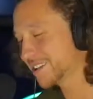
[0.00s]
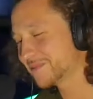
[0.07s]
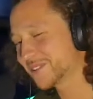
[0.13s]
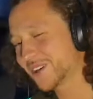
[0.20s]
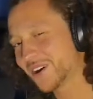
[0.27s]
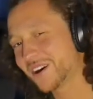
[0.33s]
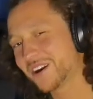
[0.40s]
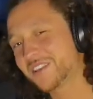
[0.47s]
I'm
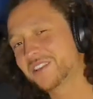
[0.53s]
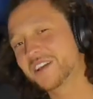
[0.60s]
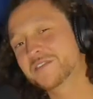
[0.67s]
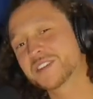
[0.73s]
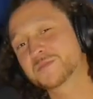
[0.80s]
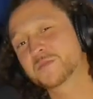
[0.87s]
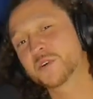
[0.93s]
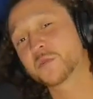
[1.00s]
sorry, all the love
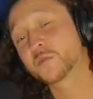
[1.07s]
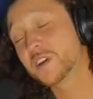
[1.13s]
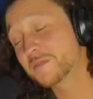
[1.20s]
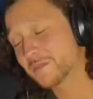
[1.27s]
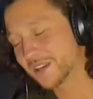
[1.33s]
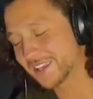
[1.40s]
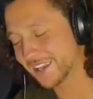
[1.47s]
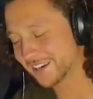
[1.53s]
and support we've
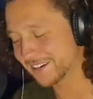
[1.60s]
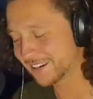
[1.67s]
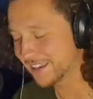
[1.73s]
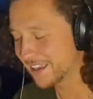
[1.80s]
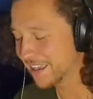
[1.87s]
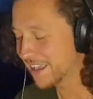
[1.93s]
been getting.